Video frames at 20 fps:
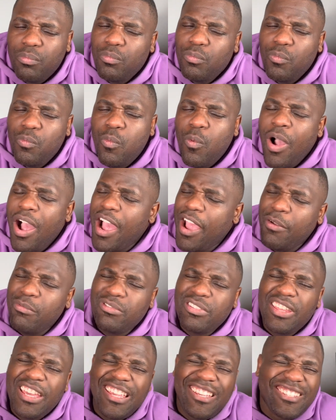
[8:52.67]
why
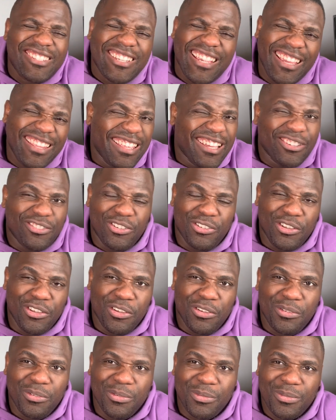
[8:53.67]
would they say that to
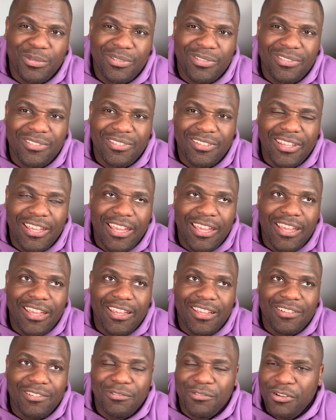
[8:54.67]
you?
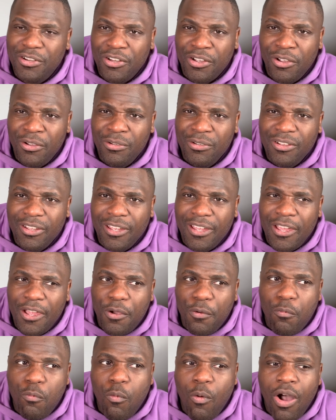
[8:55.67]
You know?
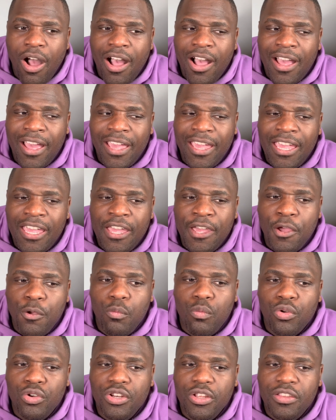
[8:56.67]
Why
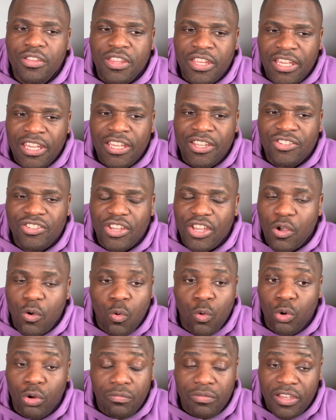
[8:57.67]
would these,
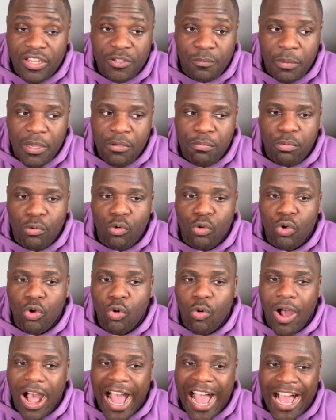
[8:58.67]
all of these people
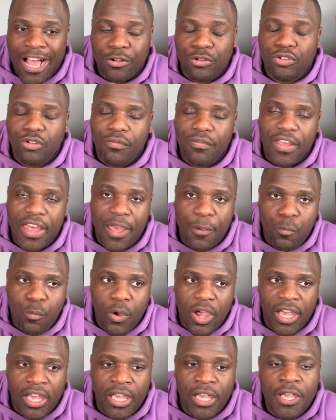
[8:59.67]
go out of their
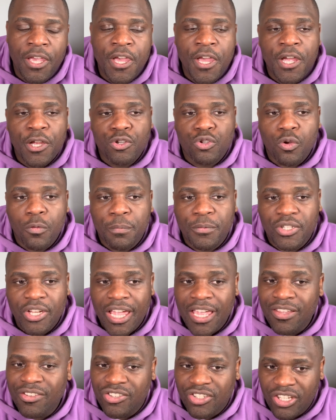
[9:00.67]
way to
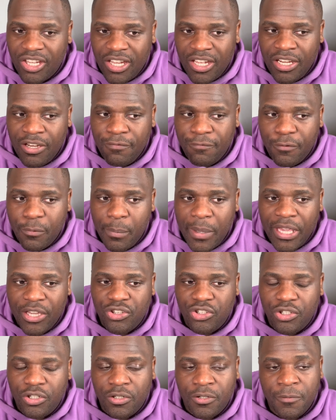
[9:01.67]
obtain certain
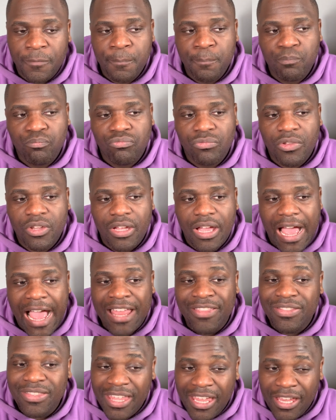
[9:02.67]
information
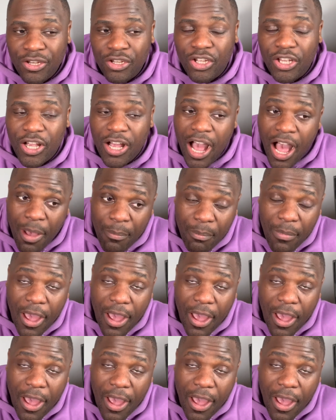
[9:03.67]
and then come